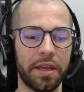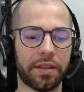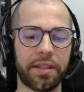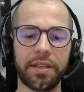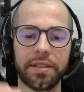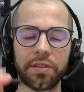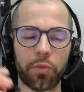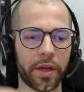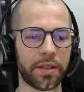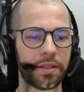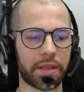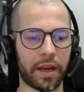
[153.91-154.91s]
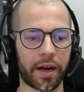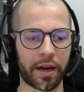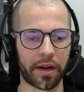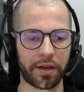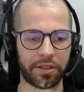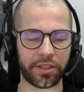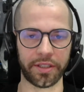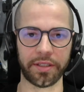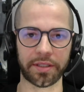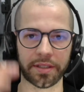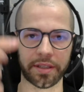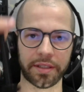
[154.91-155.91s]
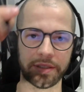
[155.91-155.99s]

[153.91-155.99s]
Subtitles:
These ones are just